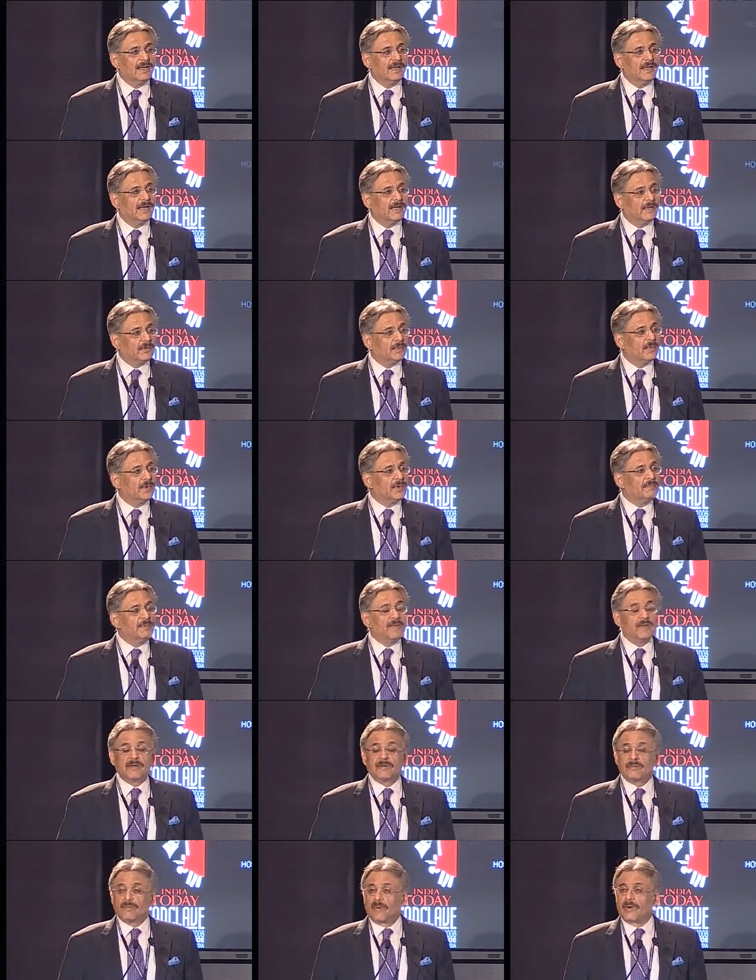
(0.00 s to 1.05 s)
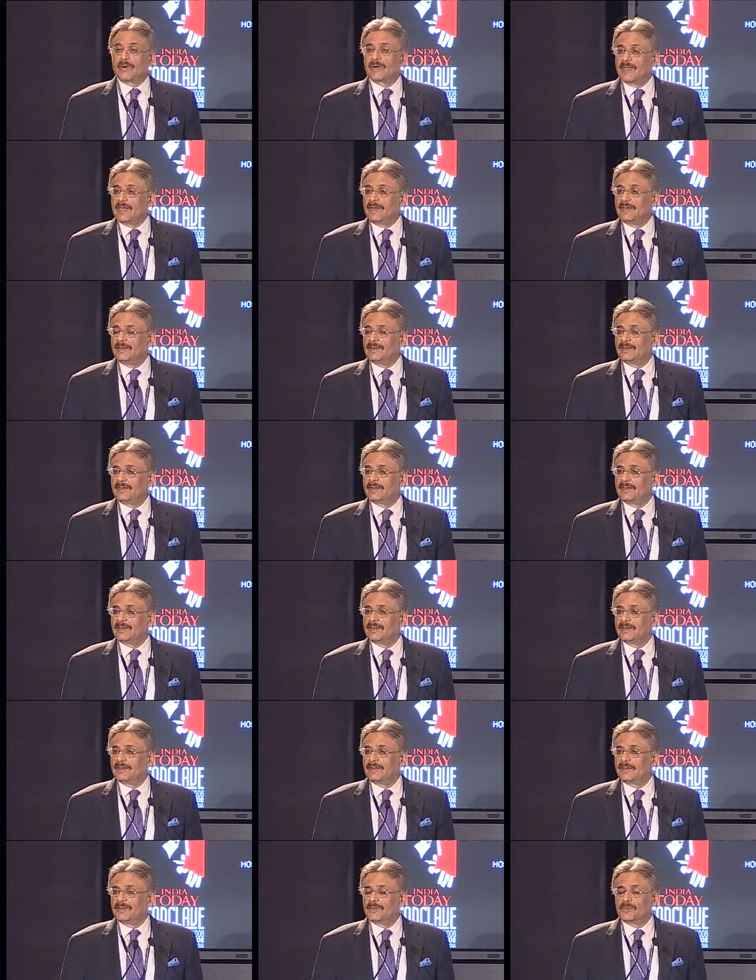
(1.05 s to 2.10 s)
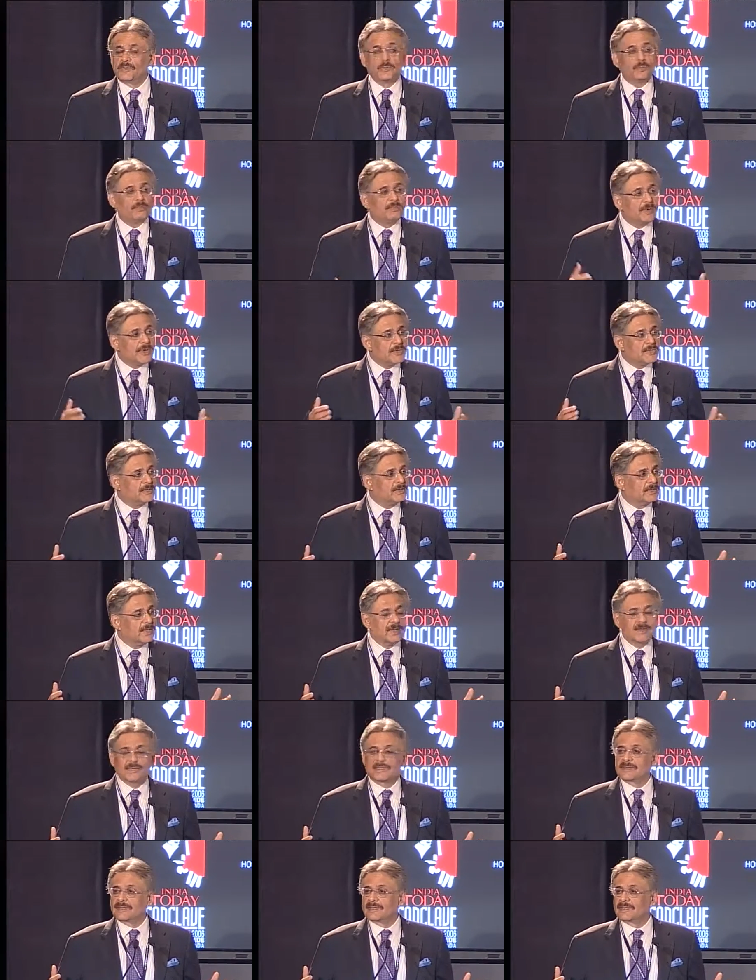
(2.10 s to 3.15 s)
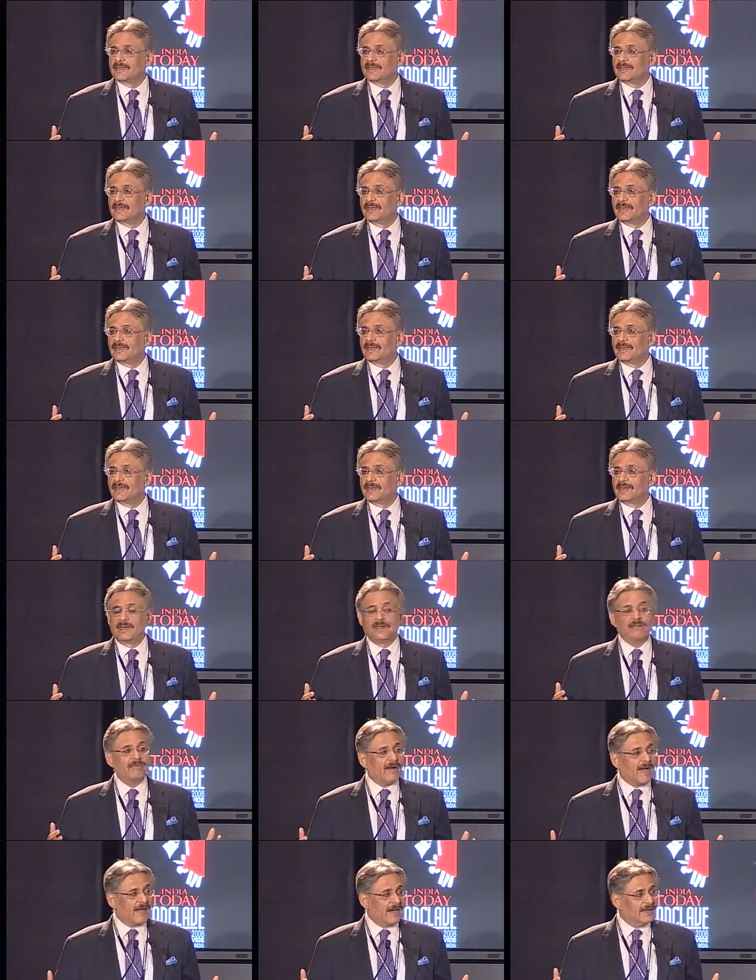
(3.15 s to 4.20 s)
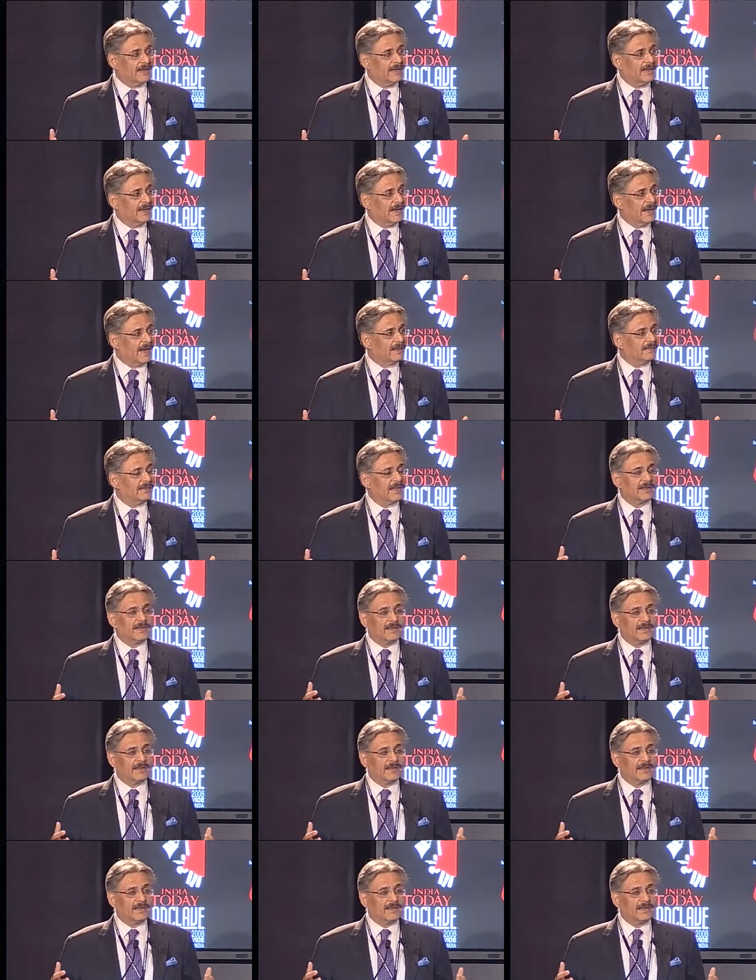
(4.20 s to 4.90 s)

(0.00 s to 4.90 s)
it would be rewarding to bridge this divide and that